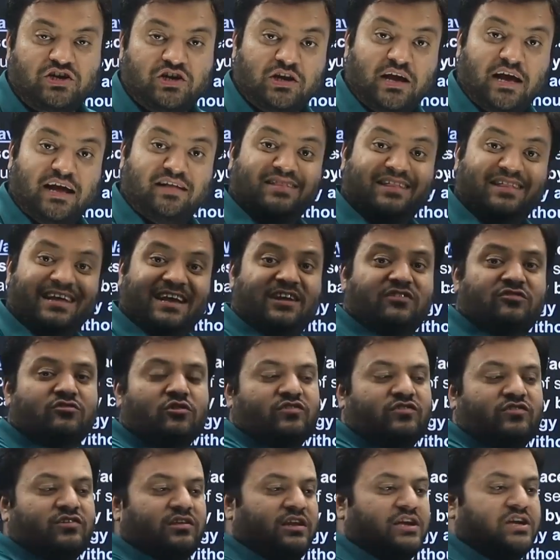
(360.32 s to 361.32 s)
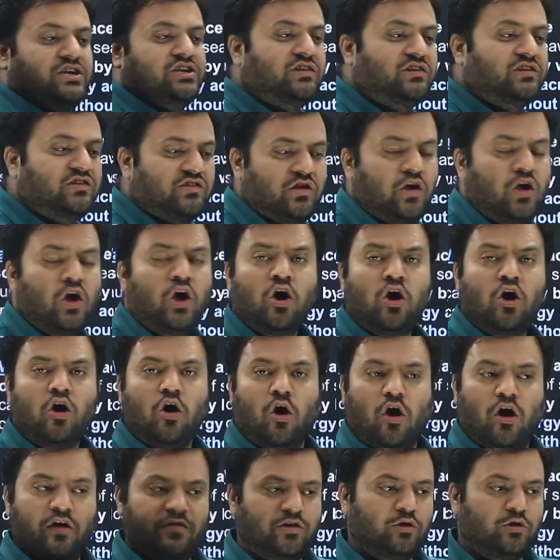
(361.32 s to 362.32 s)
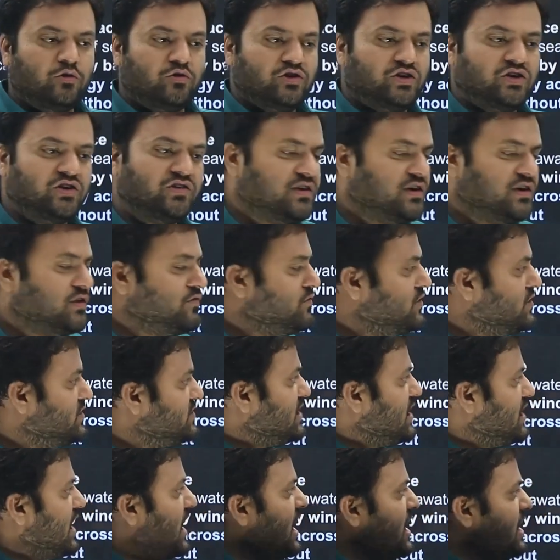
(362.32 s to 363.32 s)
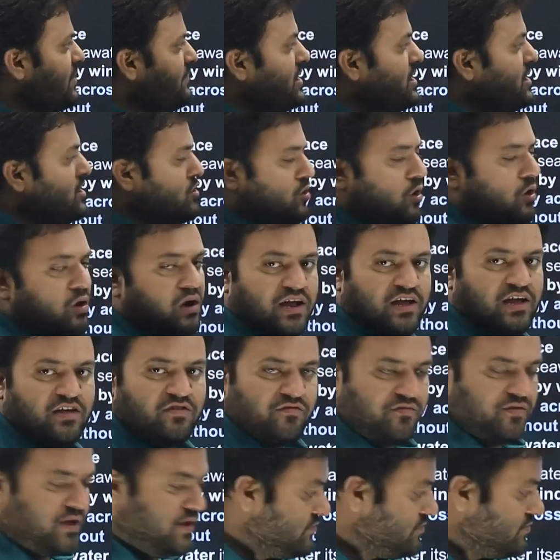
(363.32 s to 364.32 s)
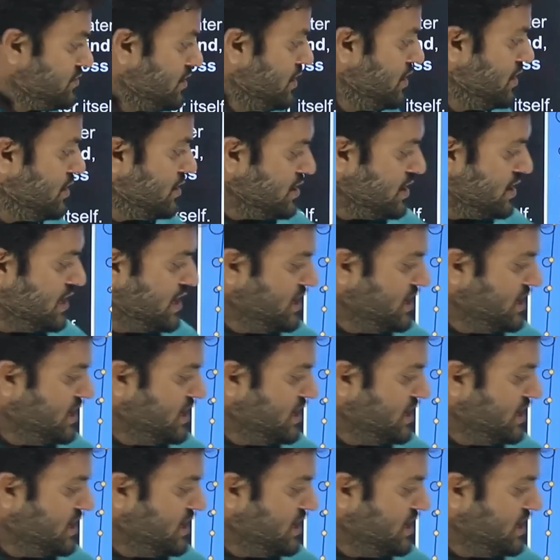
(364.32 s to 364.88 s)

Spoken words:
and these oscillations on the ocean surface are being called as waves. Here you